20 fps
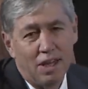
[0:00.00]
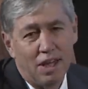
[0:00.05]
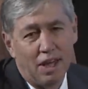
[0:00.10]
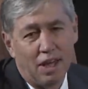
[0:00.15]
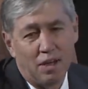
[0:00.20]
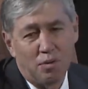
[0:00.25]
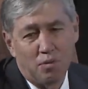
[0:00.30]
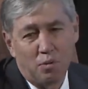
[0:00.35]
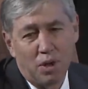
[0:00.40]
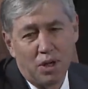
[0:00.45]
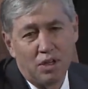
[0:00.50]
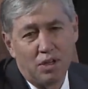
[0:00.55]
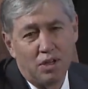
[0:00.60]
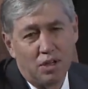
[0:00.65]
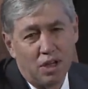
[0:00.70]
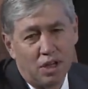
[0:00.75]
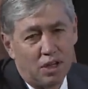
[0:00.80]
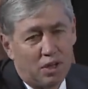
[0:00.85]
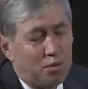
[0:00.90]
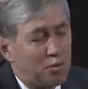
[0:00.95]
And
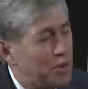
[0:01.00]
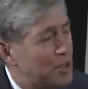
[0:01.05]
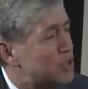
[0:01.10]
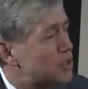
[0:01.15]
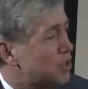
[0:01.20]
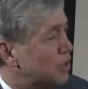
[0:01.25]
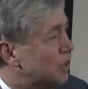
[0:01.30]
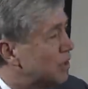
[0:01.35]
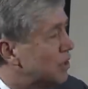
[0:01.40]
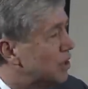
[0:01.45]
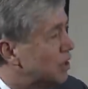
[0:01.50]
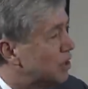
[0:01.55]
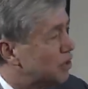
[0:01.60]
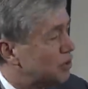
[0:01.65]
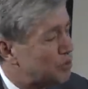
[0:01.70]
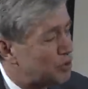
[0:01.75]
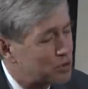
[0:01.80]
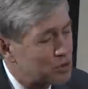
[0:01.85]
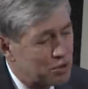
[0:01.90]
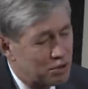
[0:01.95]
when uh, we started our
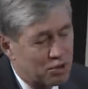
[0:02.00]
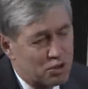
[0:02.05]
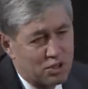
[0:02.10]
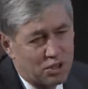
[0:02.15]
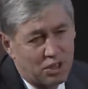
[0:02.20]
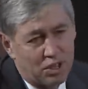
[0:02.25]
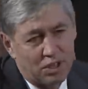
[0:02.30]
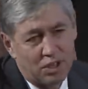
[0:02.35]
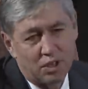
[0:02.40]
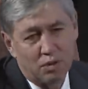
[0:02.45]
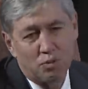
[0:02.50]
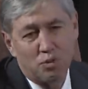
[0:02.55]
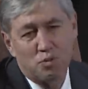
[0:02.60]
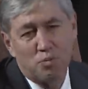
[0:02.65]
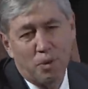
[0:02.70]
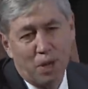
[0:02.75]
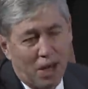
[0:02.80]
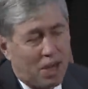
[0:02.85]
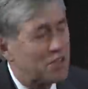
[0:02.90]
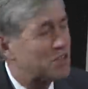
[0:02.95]
research on it, it was
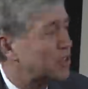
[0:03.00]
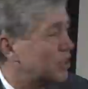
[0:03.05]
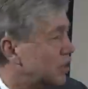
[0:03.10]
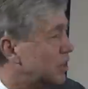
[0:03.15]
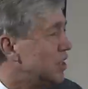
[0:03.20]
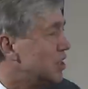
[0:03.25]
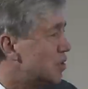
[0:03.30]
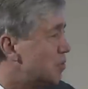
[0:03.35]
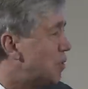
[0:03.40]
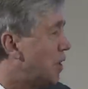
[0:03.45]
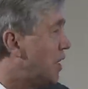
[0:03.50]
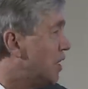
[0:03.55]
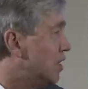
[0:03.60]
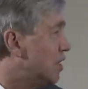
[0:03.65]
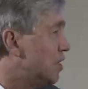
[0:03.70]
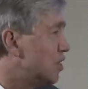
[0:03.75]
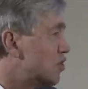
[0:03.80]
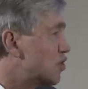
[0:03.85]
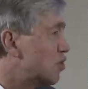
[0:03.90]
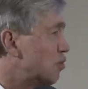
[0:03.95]
passionately
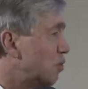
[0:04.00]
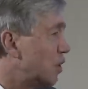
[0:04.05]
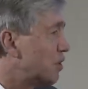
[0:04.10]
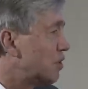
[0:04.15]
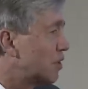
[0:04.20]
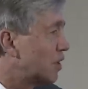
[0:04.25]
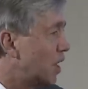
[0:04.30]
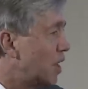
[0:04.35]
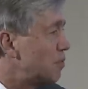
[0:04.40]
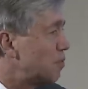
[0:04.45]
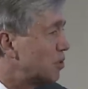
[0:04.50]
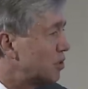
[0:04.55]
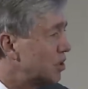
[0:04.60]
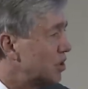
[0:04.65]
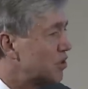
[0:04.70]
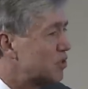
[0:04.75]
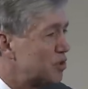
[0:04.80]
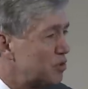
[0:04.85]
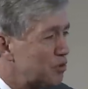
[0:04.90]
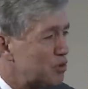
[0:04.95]
debated as to whether
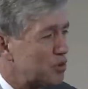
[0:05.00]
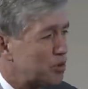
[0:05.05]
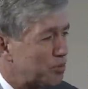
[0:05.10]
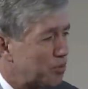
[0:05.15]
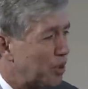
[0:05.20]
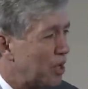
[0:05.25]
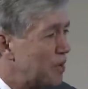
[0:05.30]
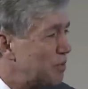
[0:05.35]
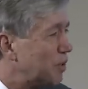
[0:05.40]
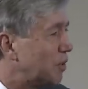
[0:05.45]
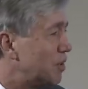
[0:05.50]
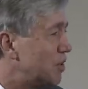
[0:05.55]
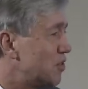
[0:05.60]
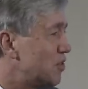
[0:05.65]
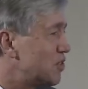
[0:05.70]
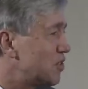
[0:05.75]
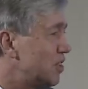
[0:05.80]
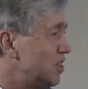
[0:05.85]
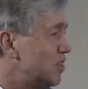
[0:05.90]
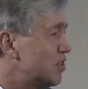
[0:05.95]
hypertension was a primary
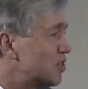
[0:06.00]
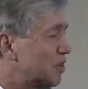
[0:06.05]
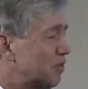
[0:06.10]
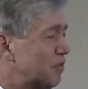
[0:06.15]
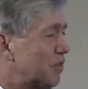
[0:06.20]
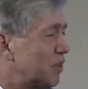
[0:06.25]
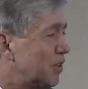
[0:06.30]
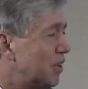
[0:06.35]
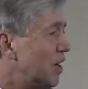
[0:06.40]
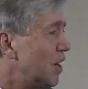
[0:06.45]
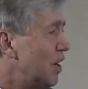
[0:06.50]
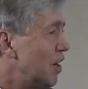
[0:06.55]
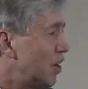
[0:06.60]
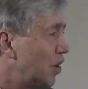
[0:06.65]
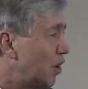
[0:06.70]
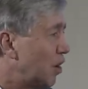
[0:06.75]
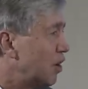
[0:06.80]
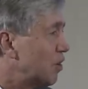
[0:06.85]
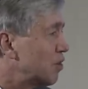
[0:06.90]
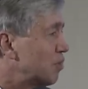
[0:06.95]
disease of the
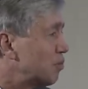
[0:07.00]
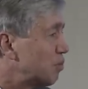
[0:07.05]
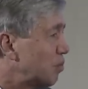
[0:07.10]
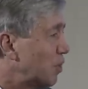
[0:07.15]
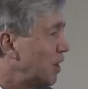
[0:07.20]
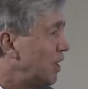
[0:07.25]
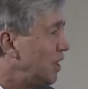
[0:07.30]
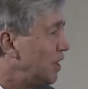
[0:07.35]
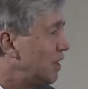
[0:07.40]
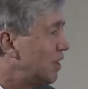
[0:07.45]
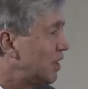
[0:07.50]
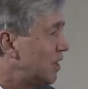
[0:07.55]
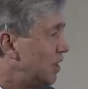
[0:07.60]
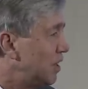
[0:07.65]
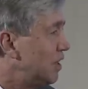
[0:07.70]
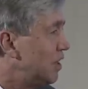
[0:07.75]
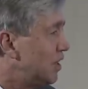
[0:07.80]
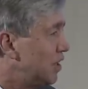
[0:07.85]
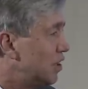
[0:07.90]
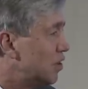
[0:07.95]
heart, brain,
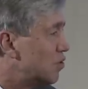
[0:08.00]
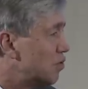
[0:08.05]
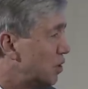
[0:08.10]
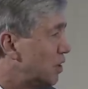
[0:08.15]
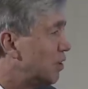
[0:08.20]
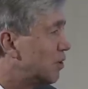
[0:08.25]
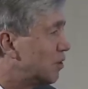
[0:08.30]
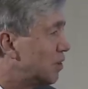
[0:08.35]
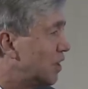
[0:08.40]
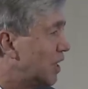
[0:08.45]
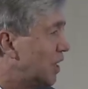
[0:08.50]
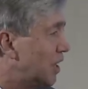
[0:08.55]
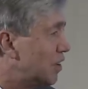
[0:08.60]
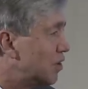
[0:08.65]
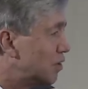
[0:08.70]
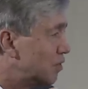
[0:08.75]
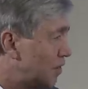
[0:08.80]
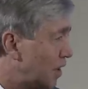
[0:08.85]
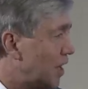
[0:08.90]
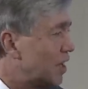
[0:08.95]
kidney, adrenal gland,
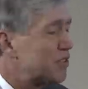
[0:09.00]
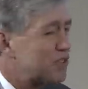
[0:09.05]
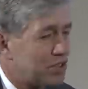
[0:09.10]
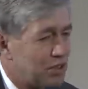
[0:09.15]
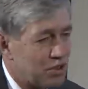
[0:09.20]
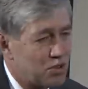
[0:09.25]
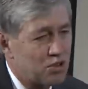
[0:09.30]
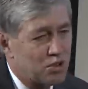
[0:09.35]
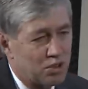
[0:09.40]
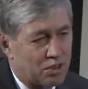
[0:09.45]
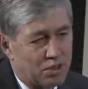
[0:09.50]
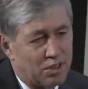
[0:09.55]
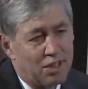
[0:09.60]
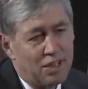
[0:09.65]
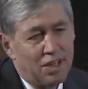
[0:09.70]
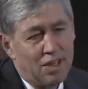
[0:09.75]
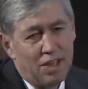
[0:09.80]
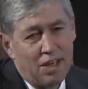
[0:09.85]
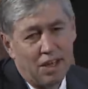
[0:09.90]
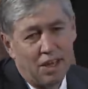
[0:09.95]
or vasculature.
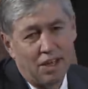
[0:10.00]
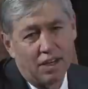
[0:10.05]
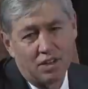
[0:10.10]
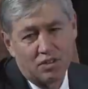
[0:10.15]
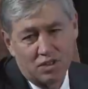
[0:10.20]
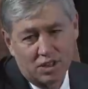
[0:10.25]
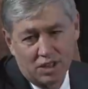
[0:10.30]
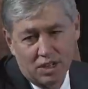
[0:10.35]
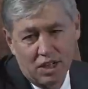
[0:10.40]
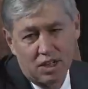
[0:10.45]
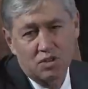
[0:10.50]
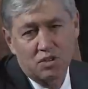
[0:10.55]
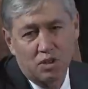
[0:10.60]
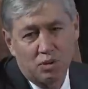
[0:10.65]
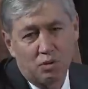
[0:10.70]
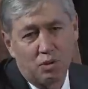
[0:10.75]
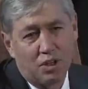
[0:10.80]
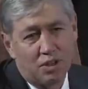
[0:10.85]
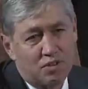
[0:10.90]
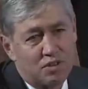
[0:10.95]
And as a
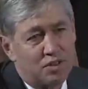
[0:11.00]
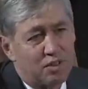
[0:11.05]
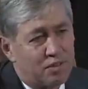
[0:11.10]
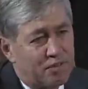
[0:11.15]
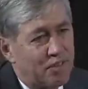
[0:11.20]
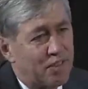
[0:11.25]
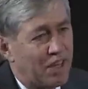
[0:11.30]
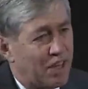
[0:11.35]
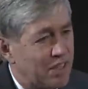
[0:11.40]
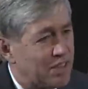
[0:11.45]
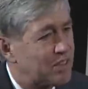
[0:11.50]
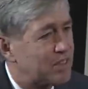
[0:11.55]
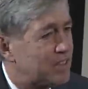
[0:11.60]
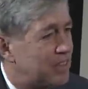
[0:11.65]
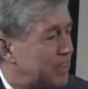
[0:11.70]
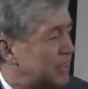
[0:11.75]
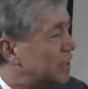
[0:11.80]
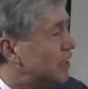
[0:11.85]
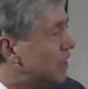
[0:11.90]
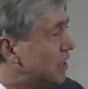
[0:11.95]
consequence of that
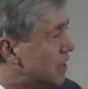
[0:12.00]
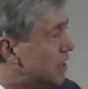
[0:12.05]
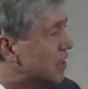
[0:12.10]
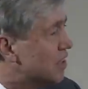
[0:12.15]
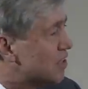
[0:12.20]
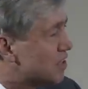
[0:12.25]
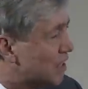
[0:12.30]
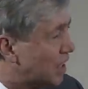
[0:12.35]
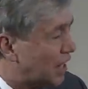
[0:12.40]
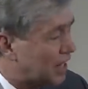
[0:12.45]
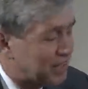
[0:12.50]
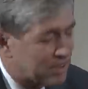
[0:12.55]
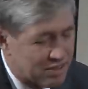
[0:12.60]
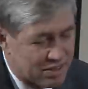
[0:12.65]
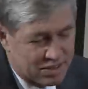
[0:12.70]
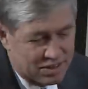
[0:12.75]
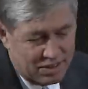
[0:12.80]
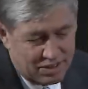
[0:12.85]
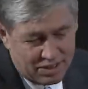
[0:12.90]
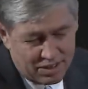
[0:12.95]
uh,
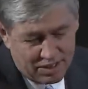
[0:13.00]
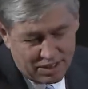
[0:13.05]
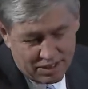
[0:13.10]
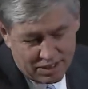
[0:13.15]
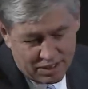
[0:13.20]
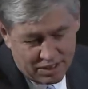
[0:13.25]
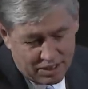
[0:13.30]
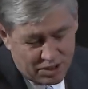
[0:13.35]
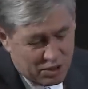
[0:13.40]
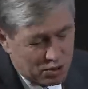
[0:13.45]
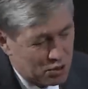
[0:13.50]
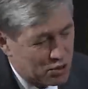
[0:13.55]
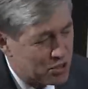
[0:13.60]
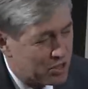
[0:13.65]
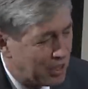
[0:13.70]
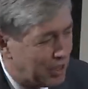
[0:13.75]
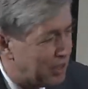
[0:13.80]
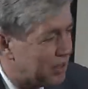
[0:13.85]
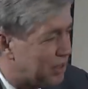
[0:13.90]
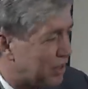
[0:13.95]
inexact uh, uh
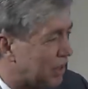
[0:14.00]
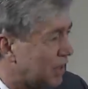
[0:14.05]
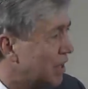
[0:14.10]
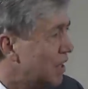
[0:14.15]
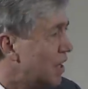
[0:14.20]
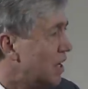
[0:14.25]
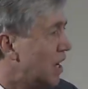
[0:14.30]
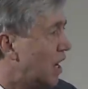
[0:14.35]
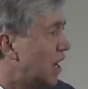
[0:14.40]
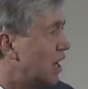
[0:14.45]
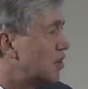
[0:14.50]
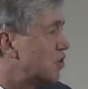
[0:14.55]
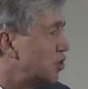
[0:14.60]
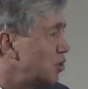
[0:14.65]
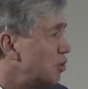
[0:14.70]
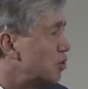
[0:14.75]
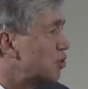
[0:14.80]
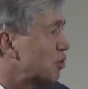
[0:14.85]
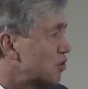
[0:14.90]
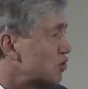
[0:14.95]
understanding, uh,
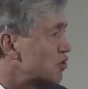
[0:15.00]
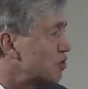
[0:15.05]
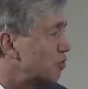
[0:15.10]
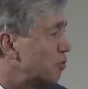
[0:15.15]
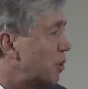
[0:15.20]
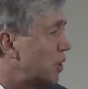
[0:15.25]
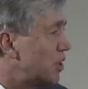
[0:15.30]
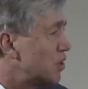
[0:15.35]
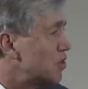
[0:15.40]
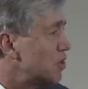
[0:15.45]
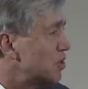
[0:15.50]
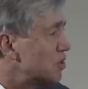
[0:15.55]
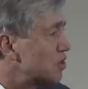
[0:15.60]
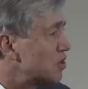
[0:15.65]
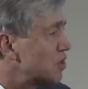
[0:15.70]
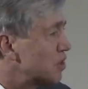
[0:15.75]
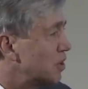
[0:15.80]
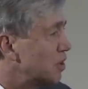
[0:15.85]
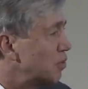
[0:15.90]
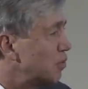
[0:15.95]
two thirds of
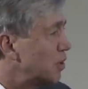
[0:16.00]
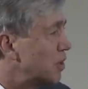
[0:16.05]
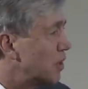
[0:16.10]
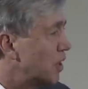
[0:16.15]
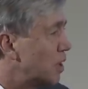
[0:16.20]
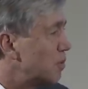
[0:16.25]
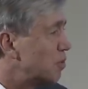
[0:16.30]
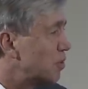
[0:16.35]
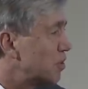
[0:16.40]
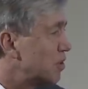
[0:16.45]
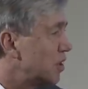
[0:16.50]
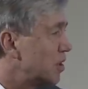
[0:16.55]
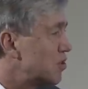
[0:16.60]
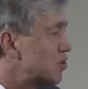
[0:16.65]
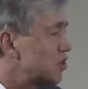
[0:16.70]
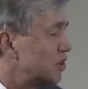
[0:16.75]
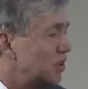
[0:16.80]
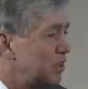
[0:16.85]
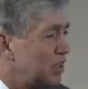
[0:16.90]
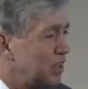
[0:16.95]
patients uh, with
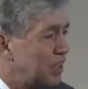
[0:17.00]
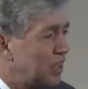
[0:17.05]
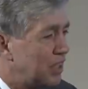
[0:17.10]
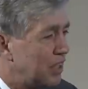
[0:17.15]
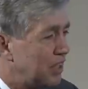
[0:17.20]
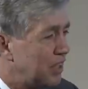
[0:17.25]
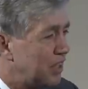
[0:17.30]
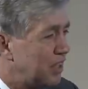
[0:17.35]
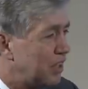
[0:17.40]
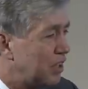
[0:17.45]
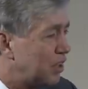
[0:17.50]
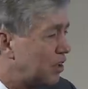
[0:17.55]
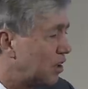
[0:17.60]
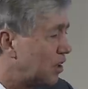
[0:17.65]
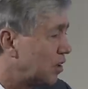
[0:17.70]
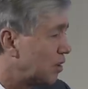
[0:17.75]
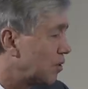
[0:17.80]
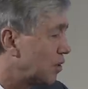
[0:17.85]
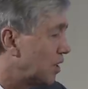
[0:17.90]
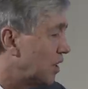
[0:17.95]
hypertension
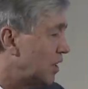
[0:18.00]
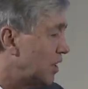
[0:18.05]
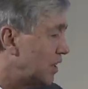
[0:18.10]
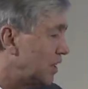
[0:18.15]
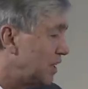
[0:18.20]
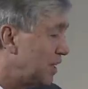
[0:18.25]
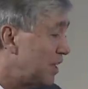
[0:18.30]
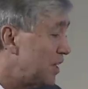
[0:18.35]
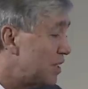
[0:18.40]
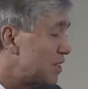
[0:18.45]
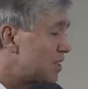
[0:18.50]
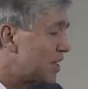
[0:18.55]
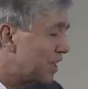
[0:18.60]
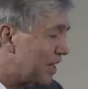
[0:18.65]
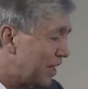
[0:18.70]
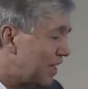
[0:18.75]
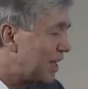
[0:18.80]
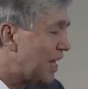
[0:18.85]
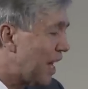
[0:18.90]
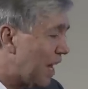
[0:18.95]
are in
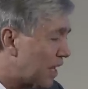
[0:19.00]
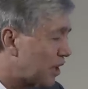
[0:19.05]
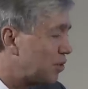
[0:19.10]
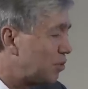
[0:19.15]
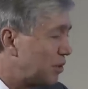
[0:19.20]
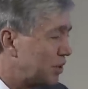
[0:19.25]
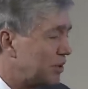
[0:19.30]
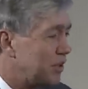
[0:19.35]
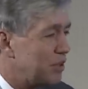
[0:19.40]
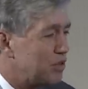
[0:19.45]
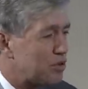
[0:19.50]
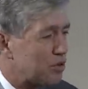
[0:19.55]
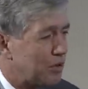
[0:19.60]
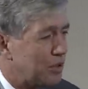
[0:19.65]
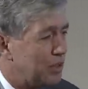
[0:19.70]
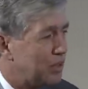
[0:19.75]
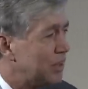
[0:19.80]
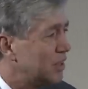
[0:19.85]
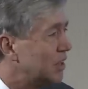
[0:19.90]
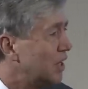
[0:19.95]
inadequately
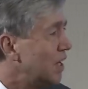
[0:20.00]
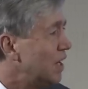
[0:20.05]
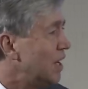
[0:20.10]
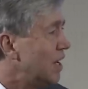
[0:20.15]
treated.